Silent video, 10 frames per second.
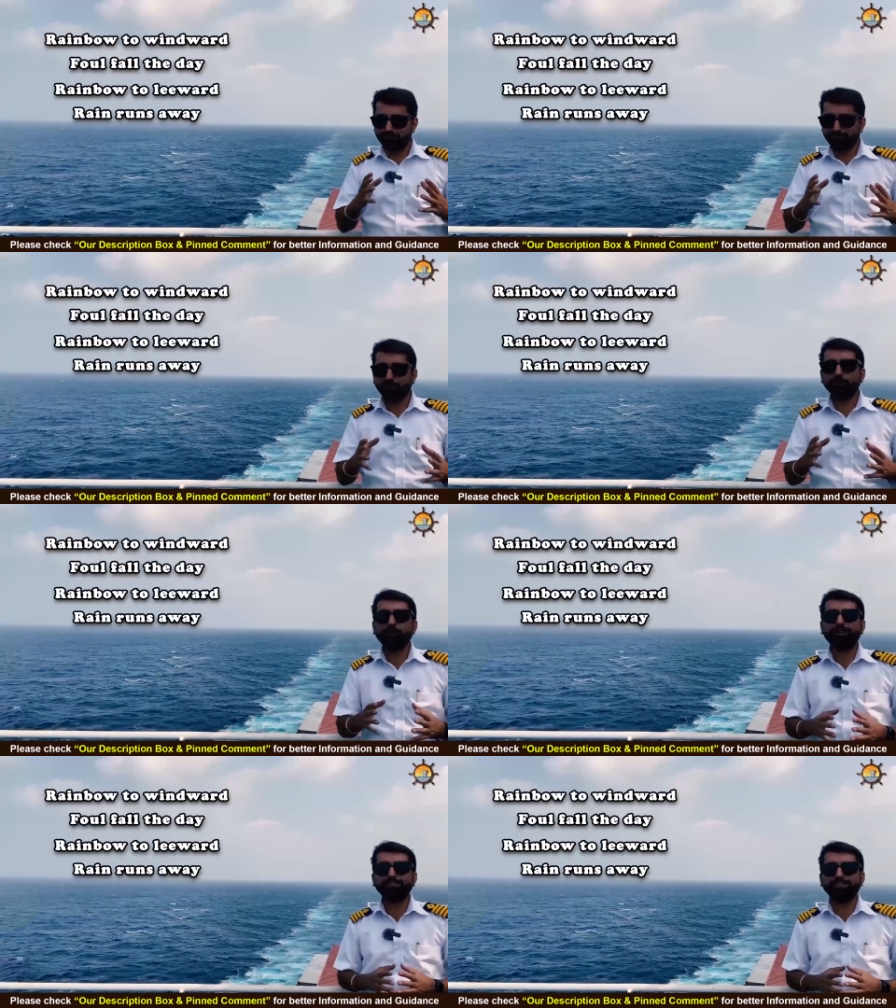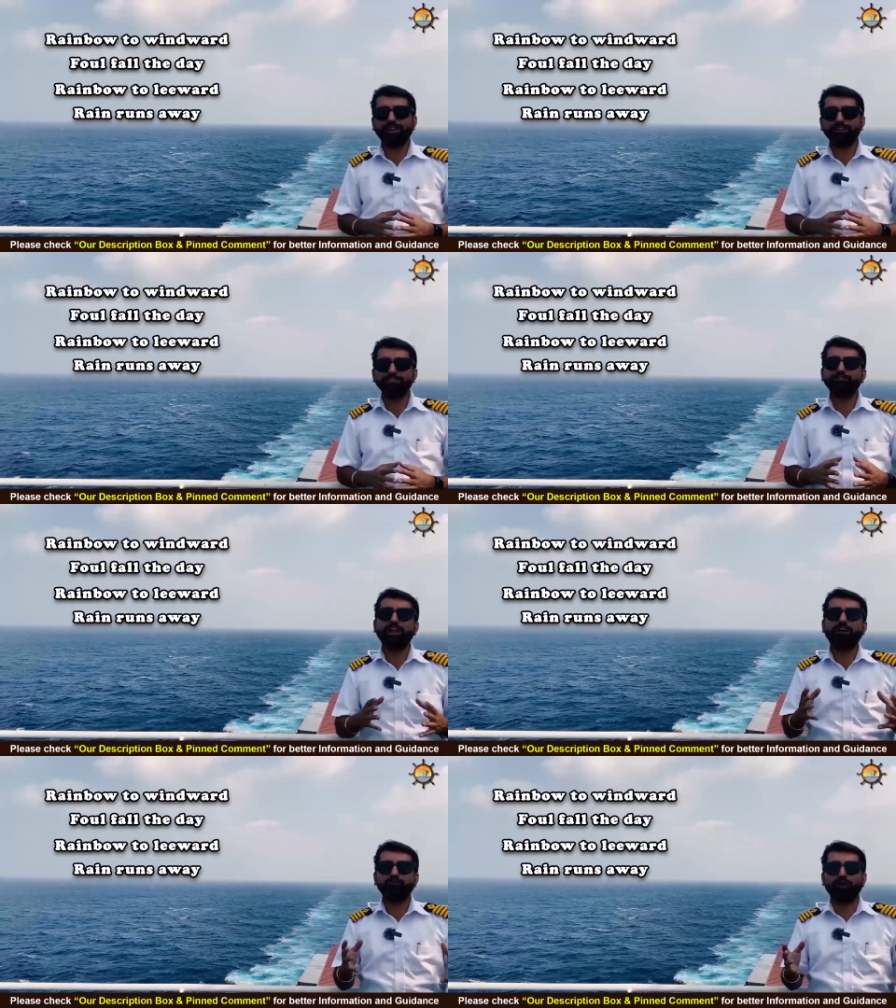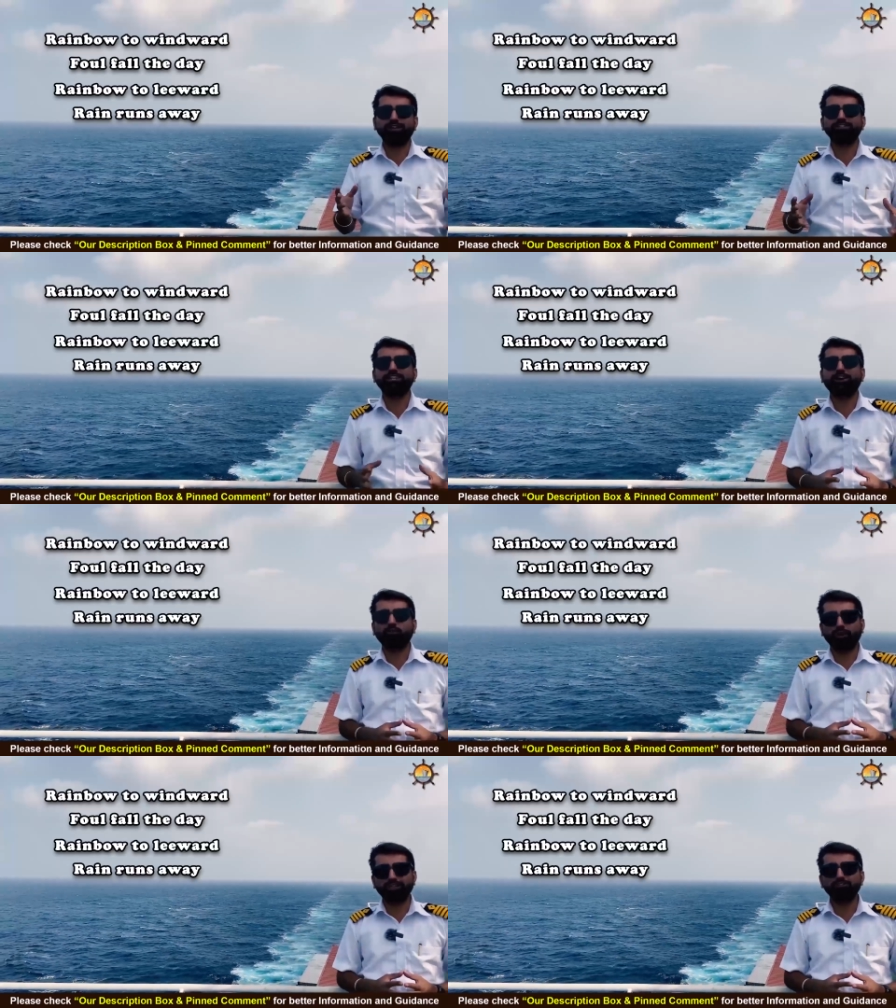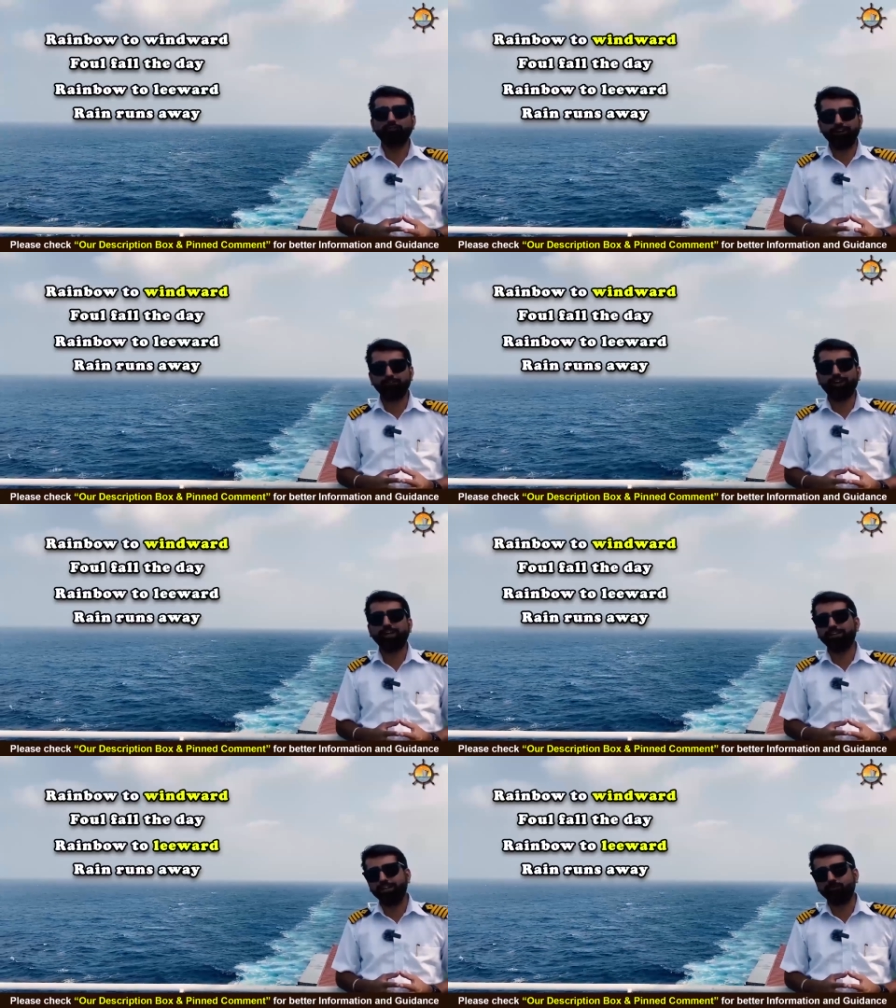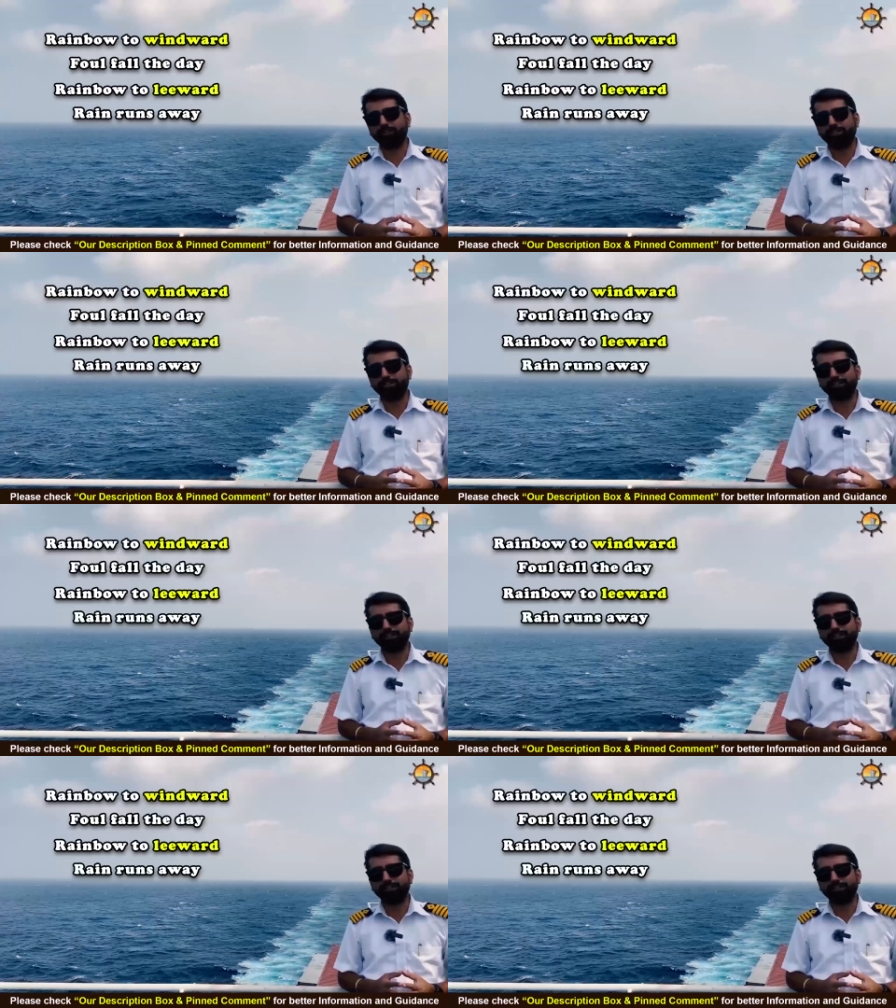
Before you understand this, you'll have to understand what is windward and leeward.